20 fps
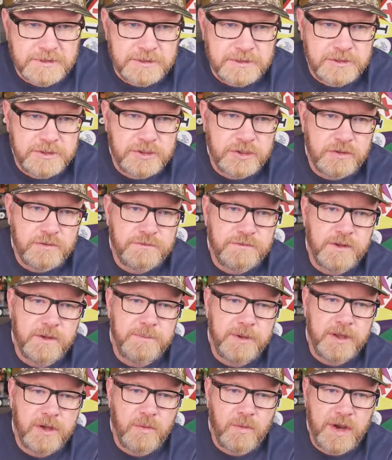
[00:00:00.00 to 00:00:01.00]
two
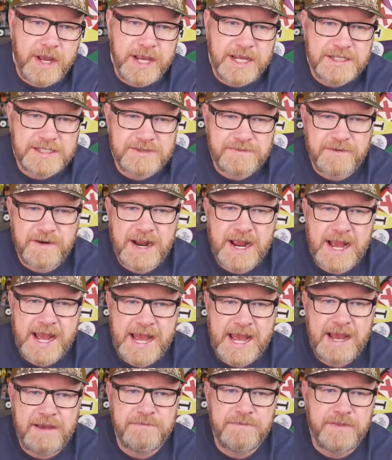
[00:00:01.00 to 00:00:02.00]
flipping weights for
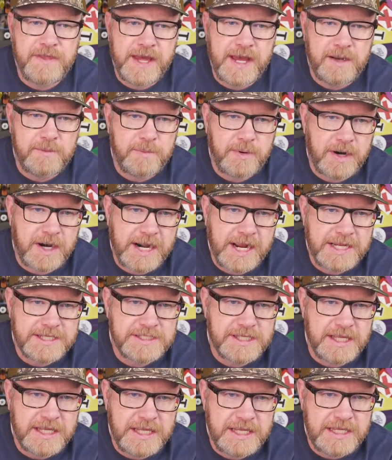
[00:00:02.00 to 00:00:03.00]
half that price,
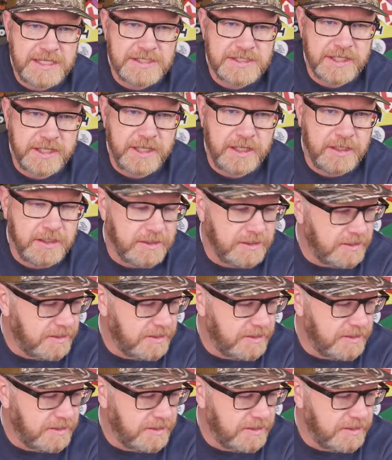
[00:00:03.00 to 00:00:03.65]
easy,